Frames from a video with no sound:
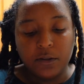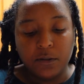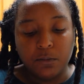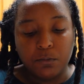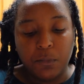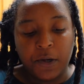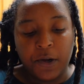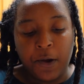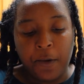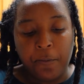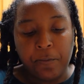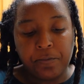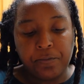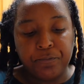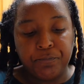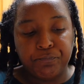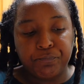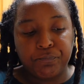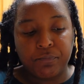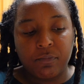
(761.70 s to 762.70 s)
But
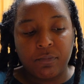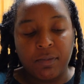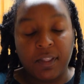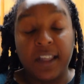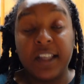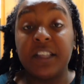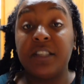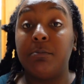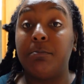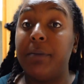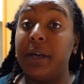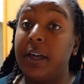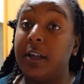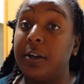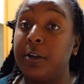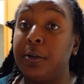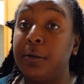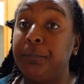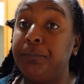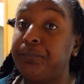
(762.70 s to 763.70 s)
it's
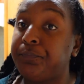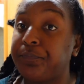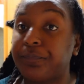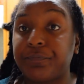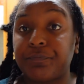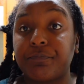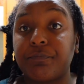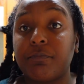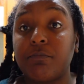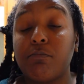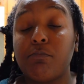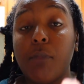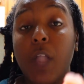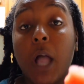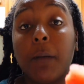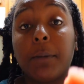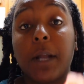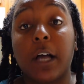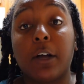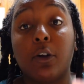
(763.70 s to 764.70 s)
better.
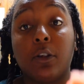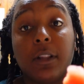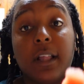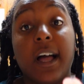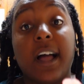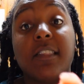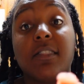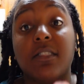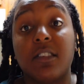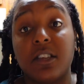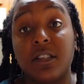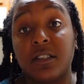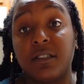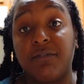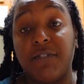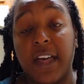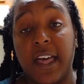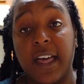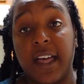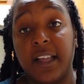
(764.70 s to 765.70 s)
I'm not gonna lie. This
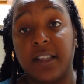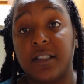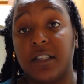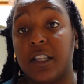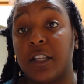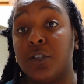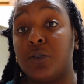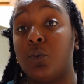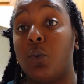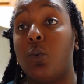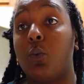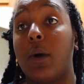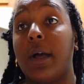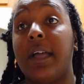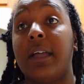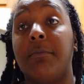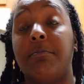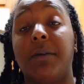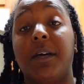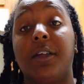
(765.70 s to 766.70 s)
fast is
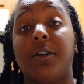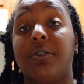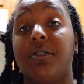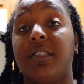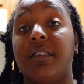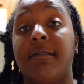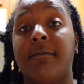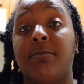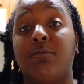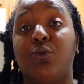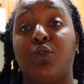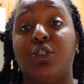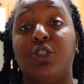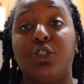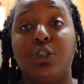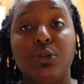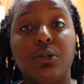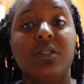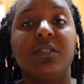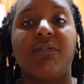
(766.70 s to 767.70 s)
way better than
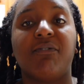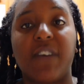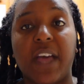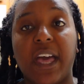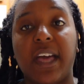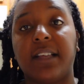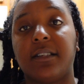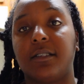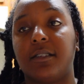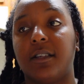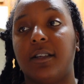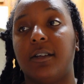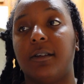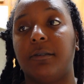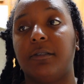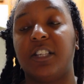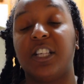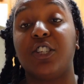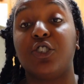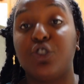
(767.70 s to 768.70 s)
juice fasting,
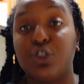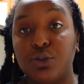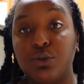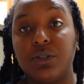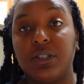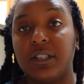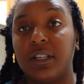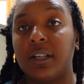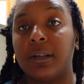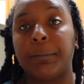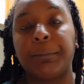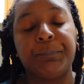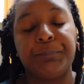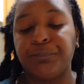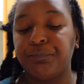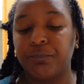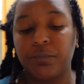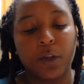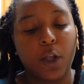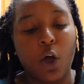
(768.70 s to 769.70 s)
than juicing.
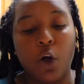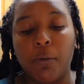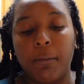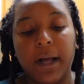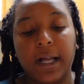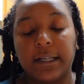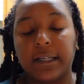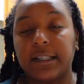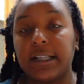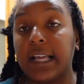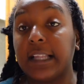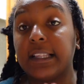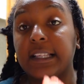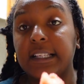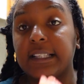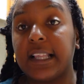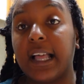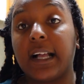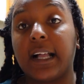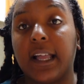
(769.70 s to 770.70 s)
Oh my goodness! At
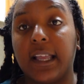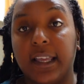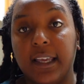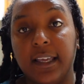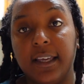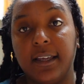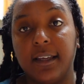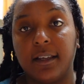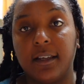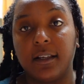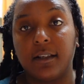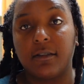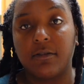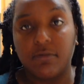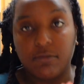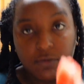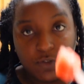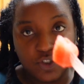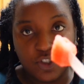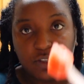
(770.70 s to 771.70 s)
least I could eat
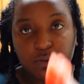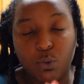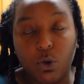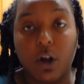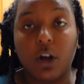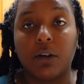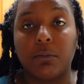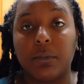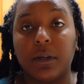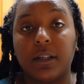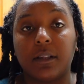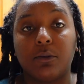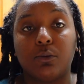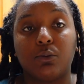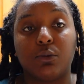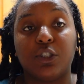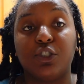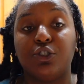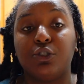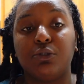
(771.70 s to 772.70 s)
just watermelon.
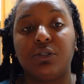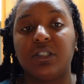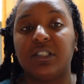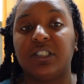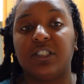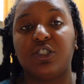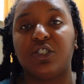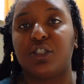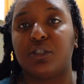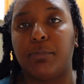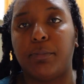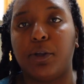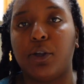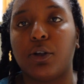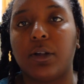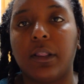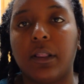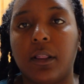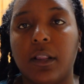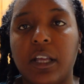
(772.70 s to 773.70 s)
With juicing is just
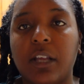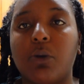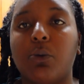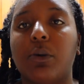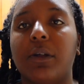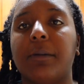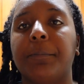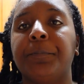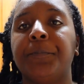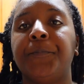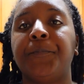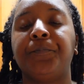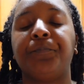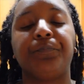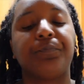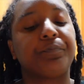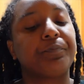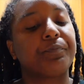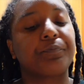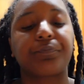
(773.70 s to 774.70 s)
pure liquid.
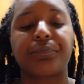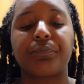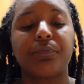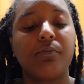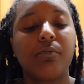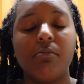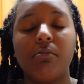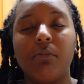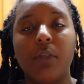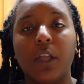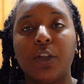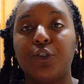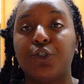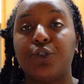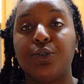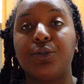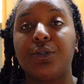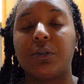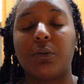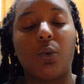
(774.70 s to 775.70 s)

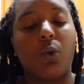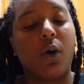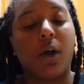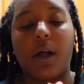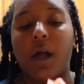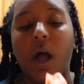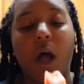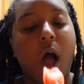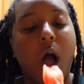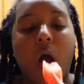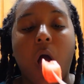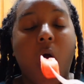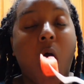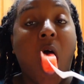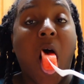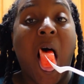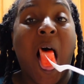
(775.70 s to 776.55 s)
Juice and water. Uh uh.